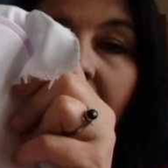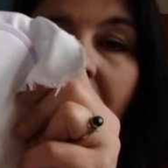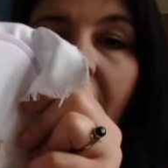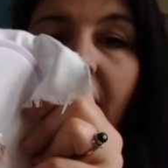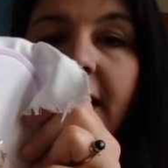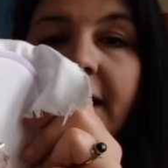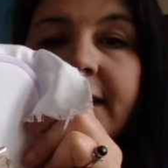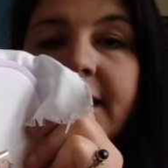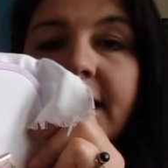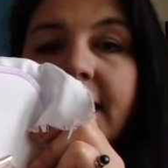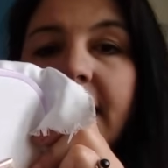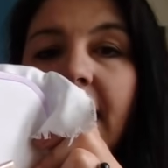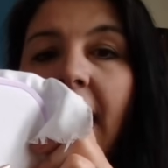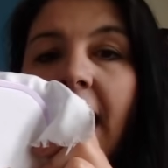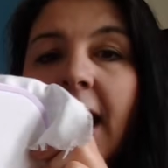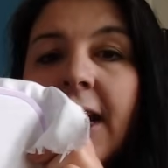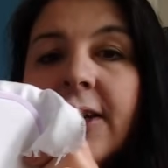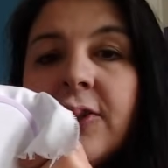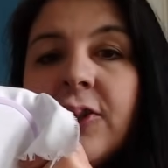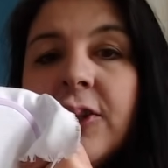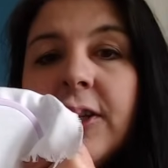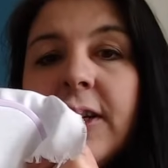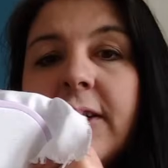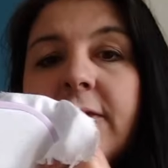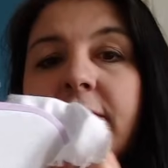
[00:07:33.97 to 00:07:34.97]
I did
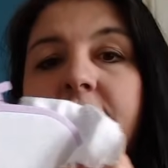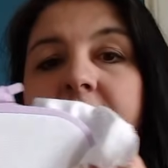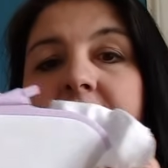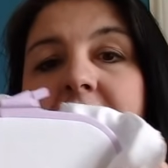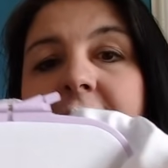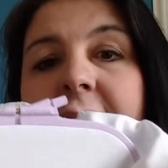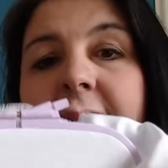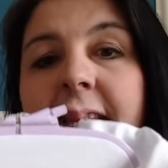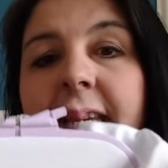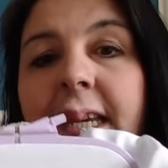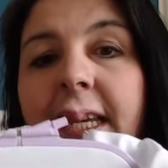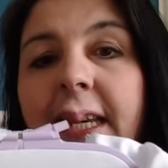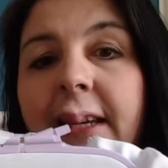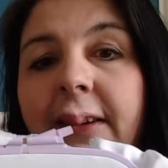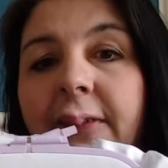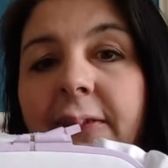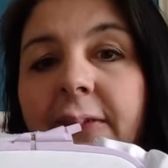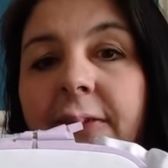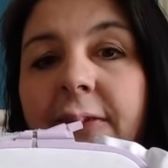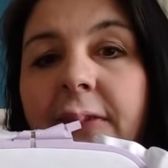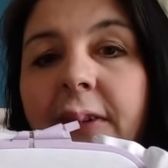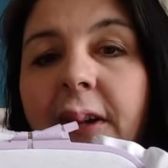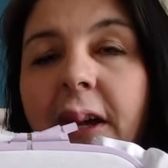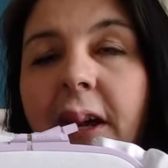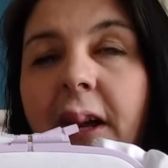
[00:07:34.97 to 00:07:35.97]
actually
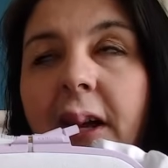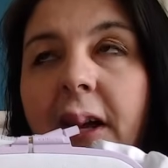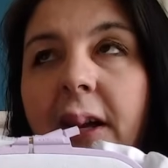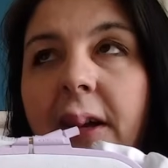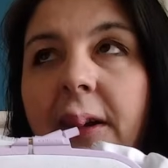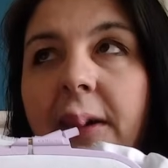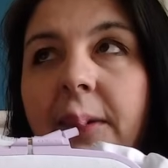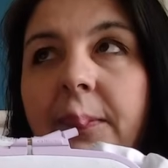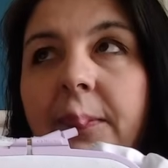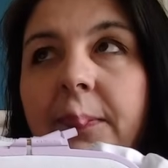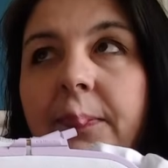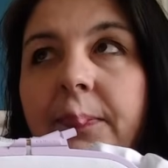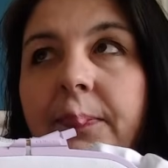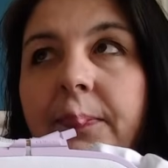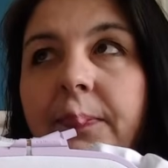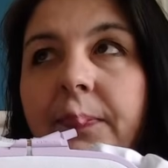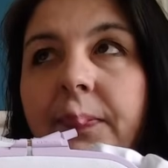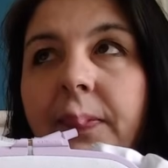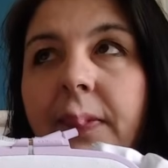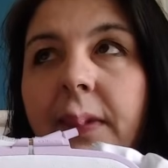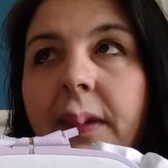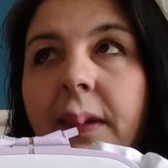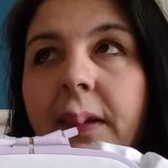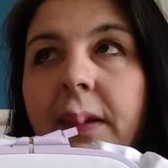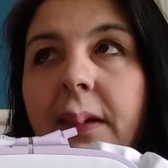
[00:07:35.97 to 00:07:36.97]
receive
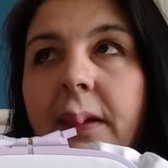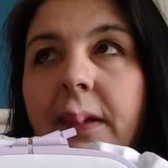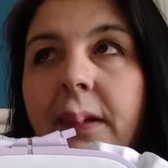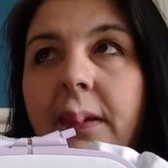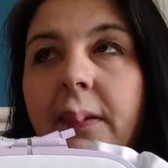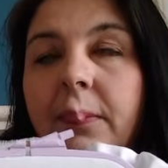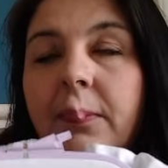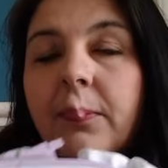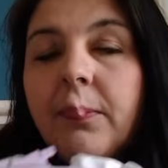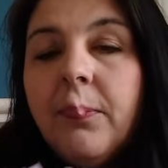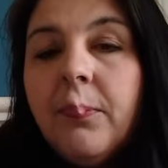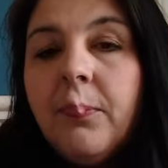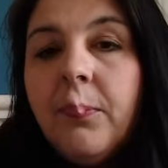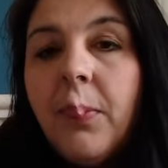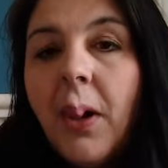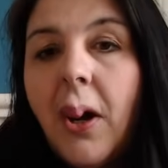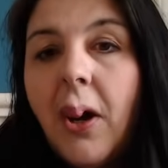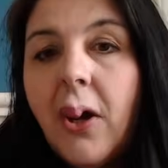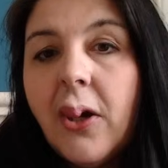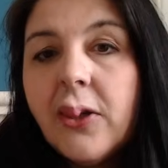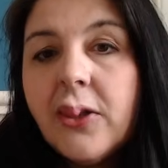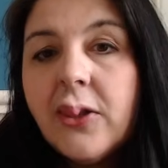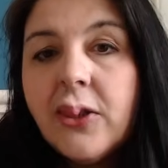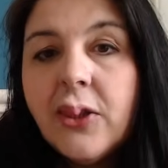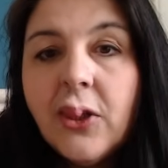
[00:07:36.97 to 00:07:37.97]

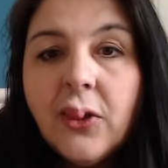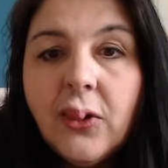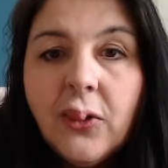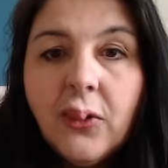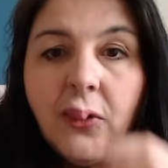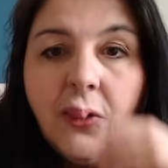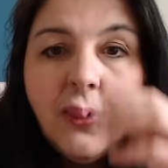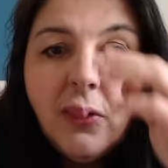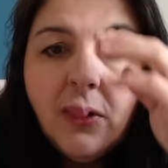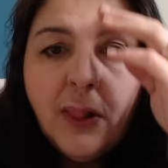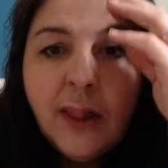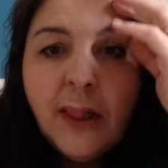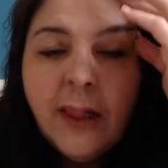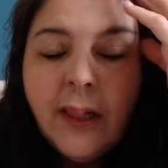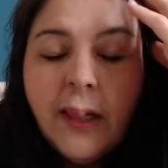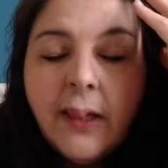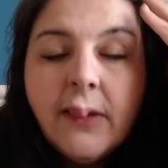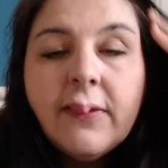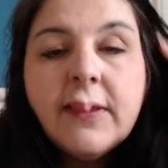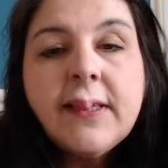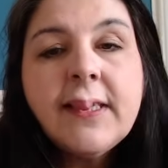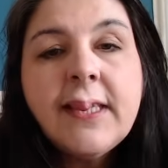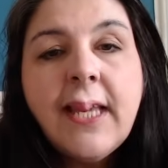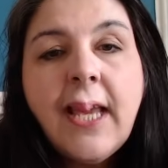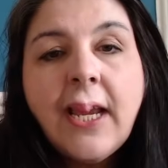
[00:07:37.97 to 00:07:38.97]
part 2,
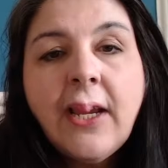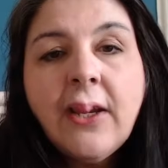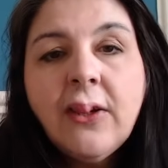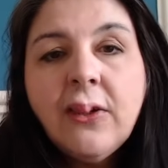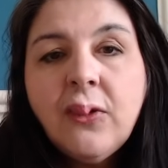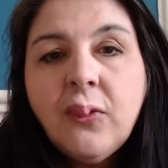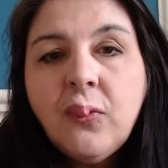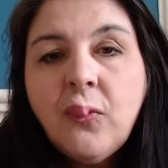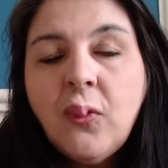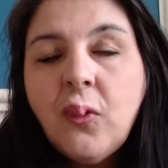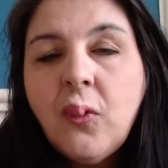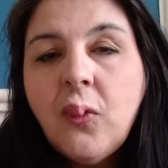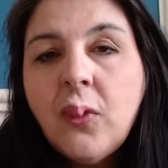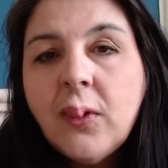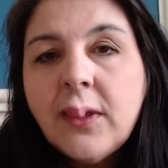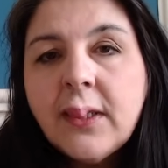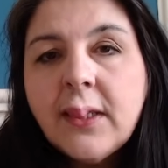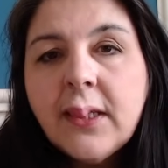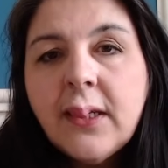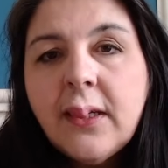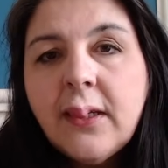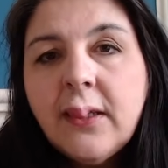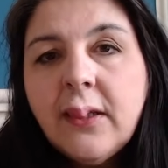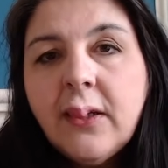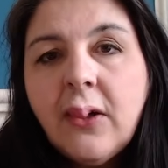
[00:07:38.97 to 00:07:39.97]
the 2nd
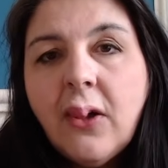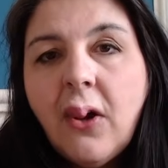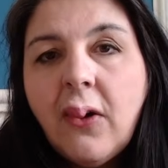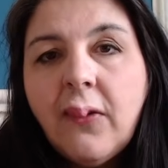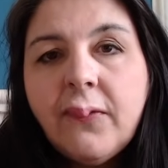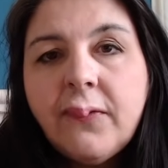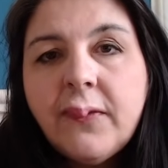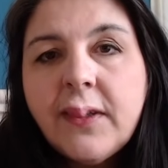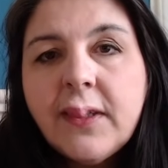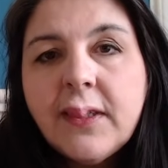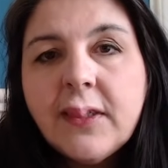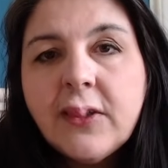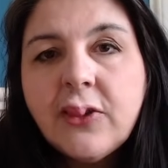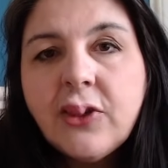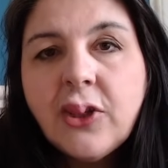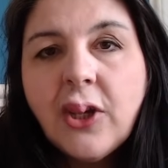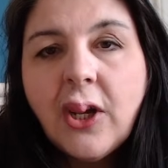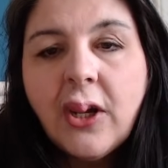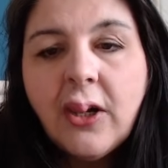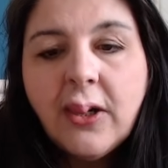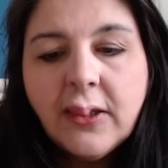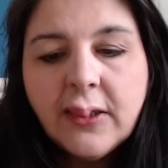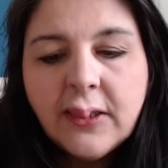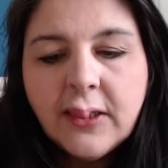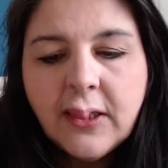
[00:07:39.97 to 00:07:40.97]
quarter of this
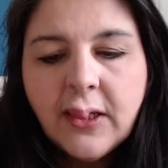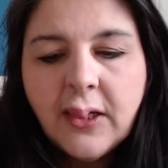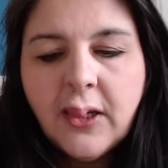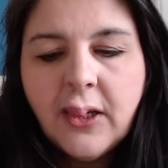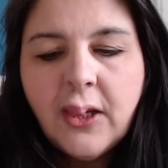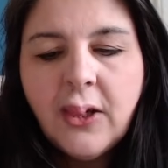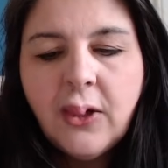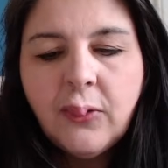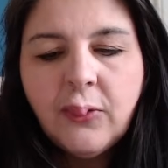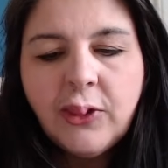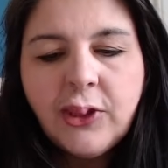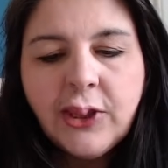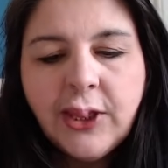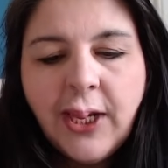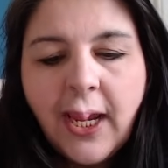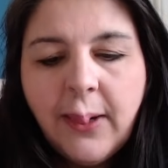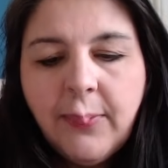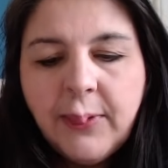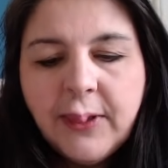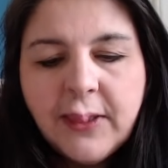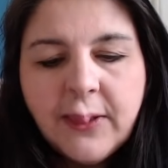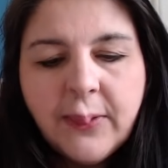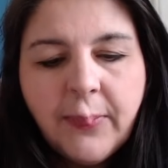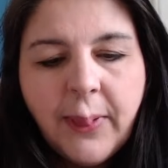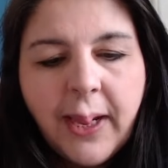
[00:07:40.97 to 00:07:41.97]
chart, which came
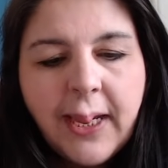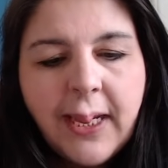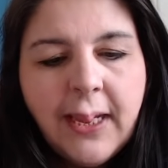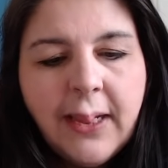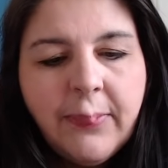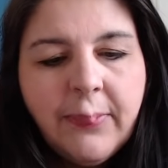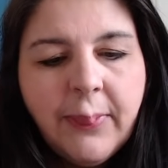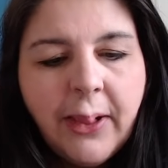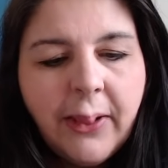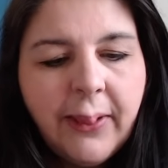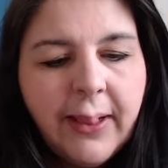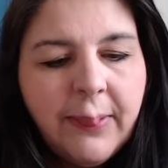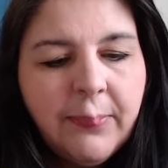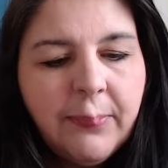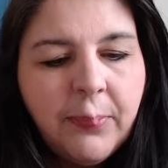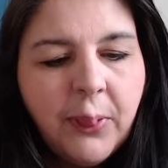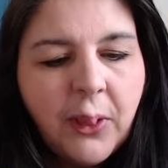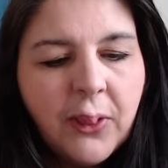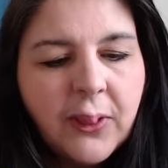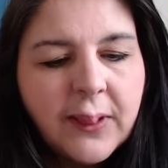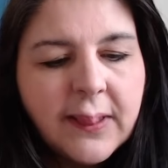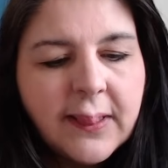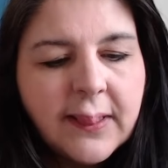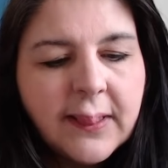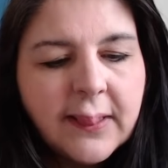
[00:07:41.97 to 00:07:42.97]
into my email
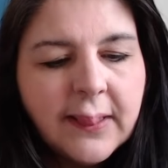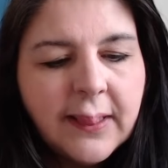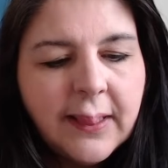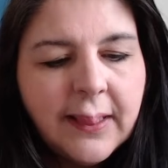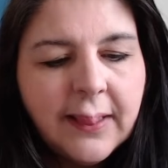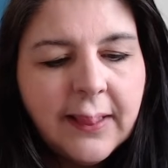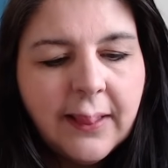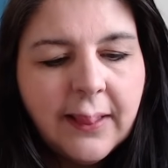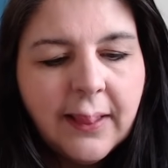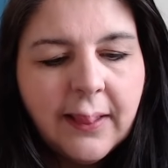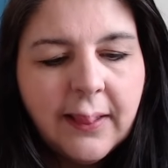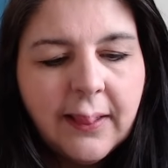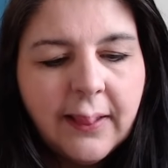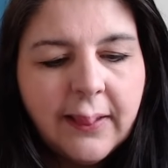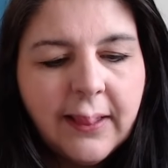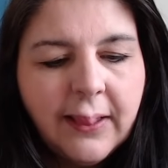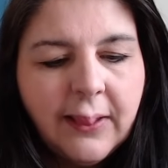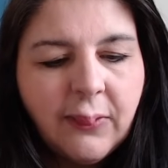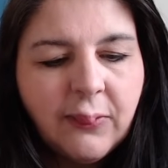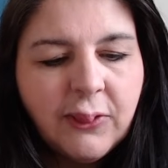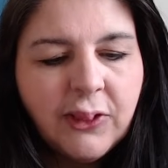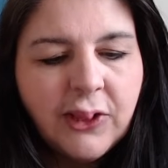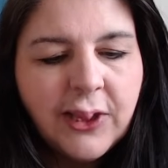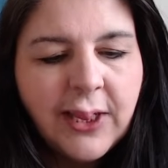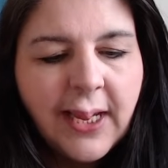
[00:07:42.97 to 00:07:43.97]
inbox, I think
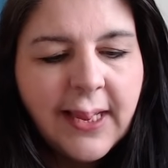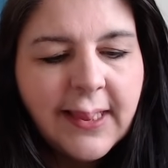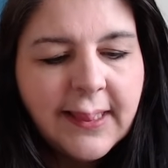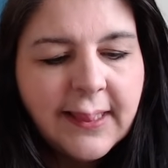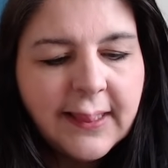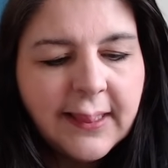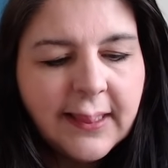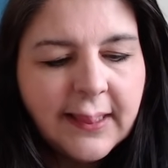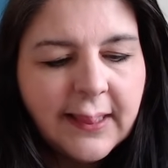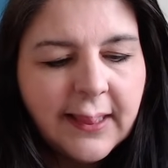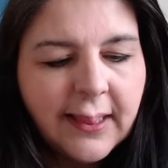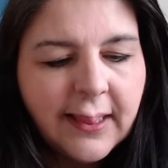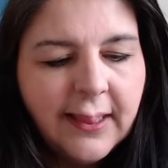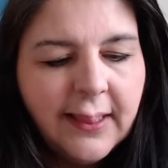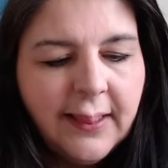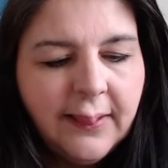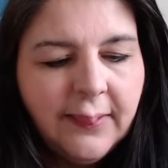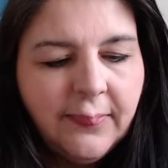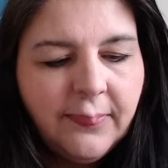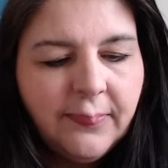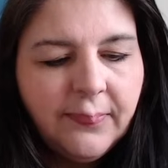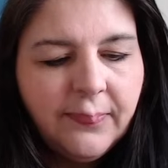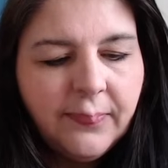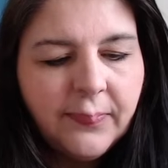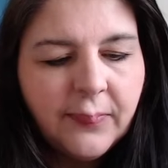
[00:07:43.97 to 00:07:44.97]
it was yesterday,
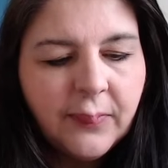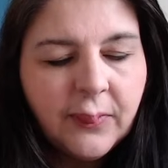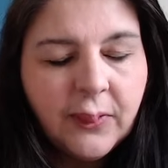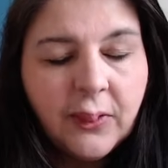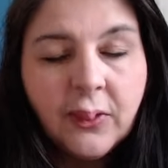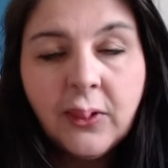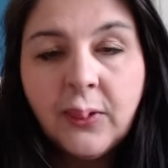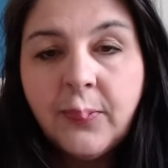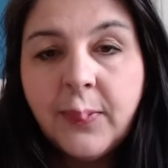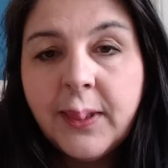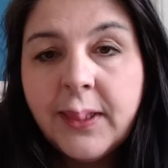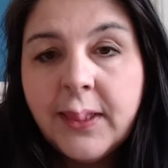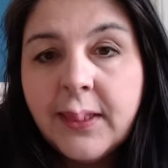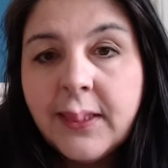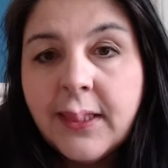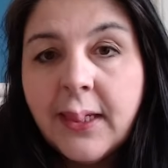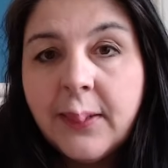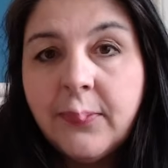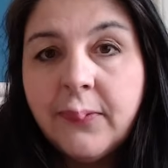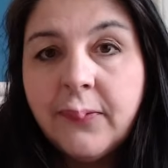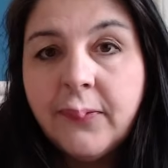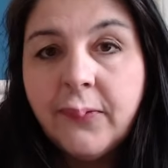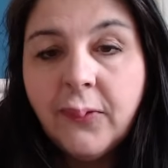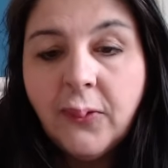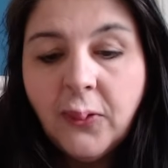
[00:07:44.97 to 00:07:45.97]
could have been the day
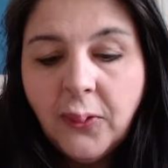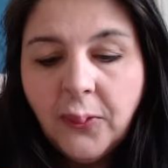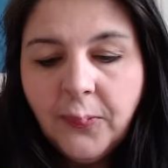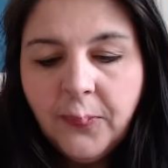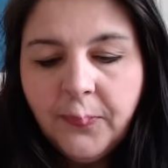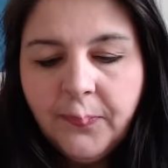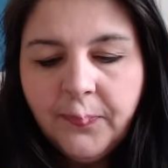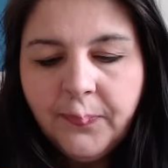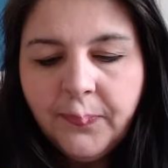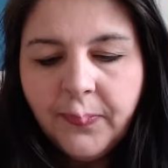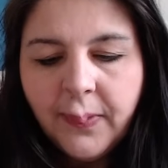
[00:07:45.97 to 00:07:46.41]
before.